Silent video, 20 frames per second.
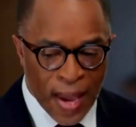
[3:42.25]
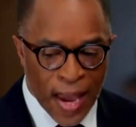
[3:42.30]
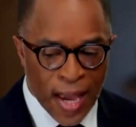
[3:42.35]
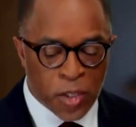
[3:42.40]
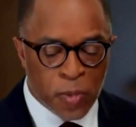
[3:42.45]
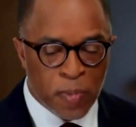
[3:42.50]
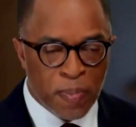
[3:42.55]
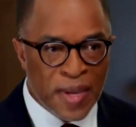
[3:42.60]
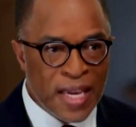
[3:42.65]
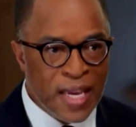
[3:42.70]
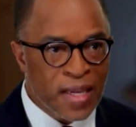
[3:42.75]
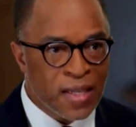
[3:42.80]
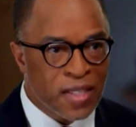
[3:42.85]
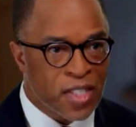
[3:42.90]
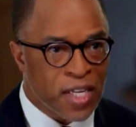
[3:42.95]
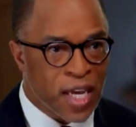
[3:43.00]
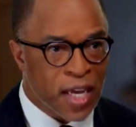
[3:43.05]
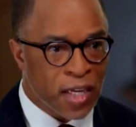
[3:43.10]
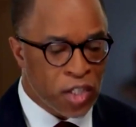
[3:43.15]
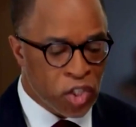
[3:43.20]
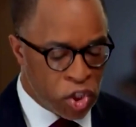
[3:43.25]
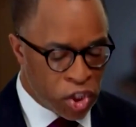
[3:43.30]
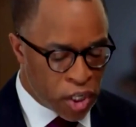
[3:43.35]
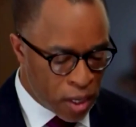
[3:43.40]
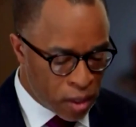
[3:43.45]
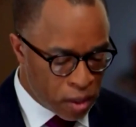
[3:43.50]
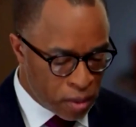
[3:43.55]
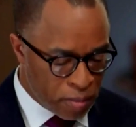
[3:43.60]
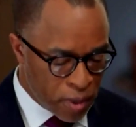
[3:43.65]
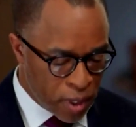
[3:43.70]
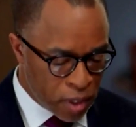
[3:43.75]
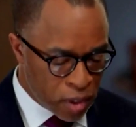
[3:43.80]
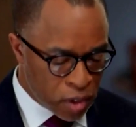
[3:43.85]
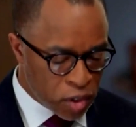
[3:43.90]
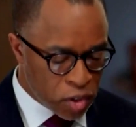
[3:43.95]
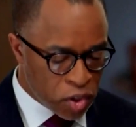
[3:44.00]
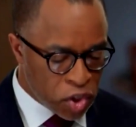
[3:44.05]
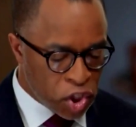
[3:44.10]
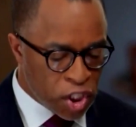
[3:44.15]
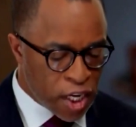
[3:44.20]
has being second
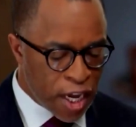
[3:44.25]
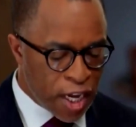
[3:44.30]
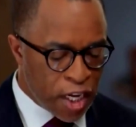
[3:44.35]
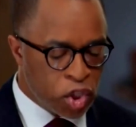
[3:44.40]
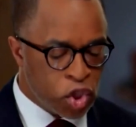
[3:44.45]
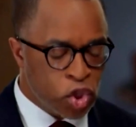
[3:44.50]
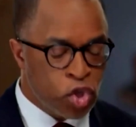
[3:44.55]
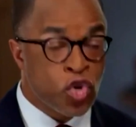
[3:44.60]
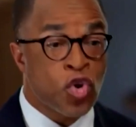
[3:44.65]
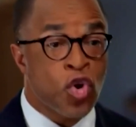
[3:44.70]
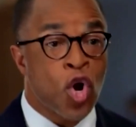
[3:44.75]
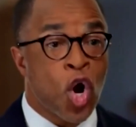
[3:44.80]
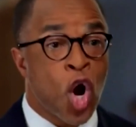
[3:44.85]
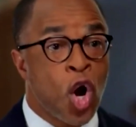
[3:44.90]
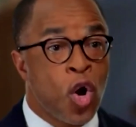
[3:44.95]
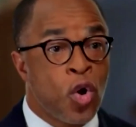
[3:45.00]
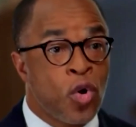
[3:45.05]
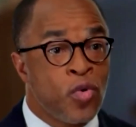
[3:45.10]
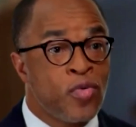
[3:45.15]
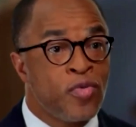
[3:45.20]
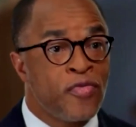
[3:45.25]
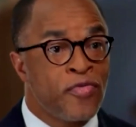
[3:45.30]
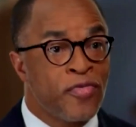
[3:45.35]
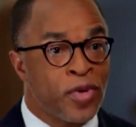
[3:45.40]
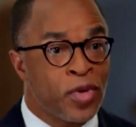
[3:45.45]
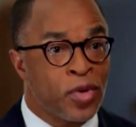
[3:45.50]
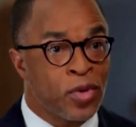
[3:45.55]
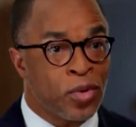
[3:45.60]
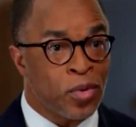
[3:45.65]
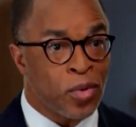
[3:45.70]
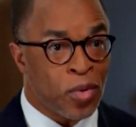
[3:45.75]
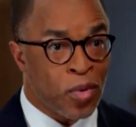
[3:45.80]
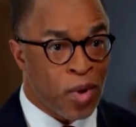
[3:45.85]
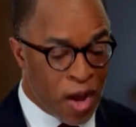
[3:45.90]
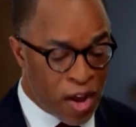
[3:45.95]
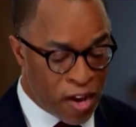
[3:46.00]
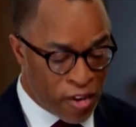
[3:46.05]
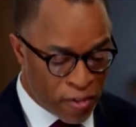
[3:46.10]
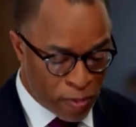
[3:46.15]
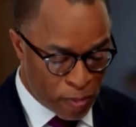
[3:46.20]
gentleman changed your own view
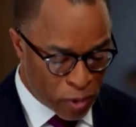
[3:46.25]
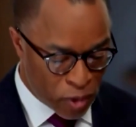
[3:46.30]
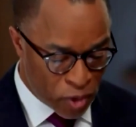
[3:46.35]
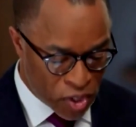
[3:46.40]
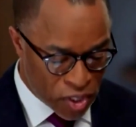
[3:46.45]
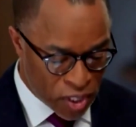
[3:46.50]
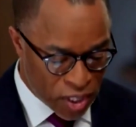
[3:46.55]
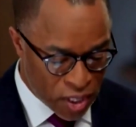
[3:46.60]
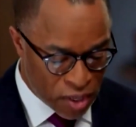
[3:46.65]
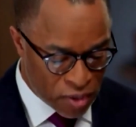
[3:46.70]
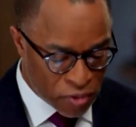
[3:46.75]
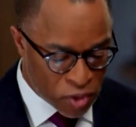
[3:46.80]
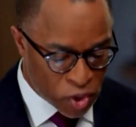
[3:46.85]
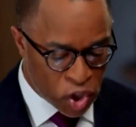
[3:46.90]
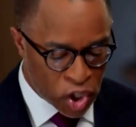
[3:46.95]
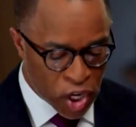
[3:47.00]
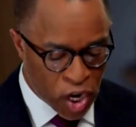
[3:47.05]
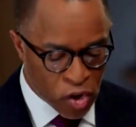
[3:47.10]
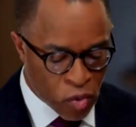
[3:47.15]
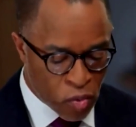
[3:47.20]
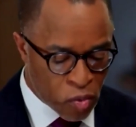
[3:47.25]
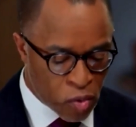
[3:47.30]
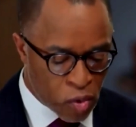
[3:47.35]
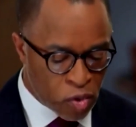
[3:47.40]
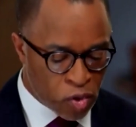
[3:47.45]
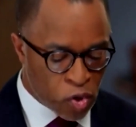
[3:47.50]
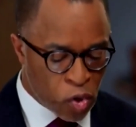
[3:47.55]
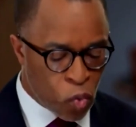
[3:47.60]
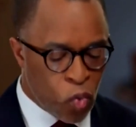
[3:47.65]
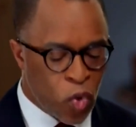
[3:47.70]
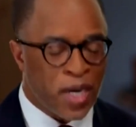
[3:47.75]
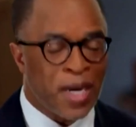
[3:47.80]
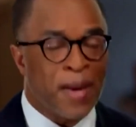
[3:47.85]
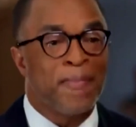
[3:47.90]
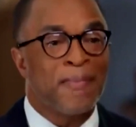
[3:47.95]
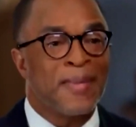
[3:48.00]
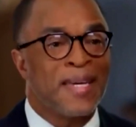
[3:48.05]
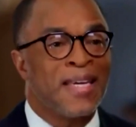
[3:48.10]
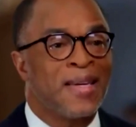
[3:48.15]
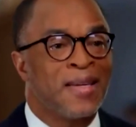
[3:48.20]
of perceived gender roles or what
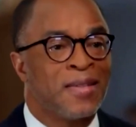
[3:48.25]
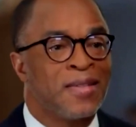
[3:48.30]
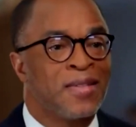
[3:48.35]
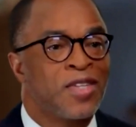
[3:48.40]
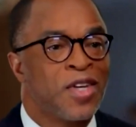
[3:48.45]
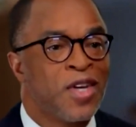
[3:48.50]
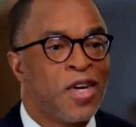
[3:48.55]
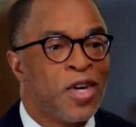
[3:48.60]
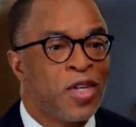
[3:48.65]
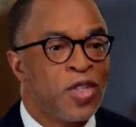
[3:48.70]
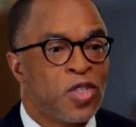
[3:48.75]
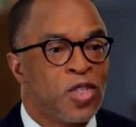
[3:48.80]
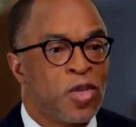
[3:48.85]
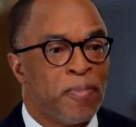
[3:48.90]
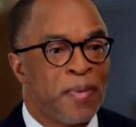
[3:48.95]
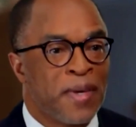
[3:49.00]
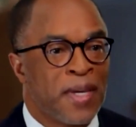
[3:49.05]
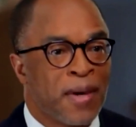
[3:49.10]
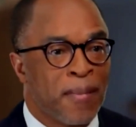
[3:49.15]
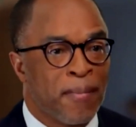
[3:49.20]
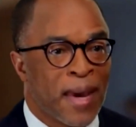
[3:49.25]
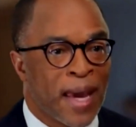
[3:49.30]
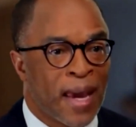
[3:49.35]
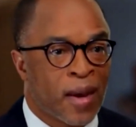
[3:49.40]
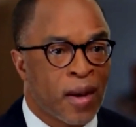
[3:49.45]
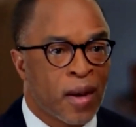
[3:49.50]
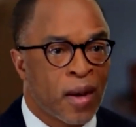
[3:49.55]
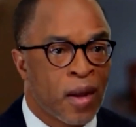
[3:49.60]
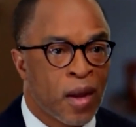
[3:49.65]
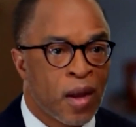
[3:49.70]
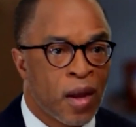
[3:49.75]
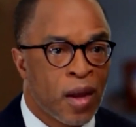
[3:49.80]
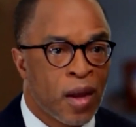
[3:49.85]
it means to be a man?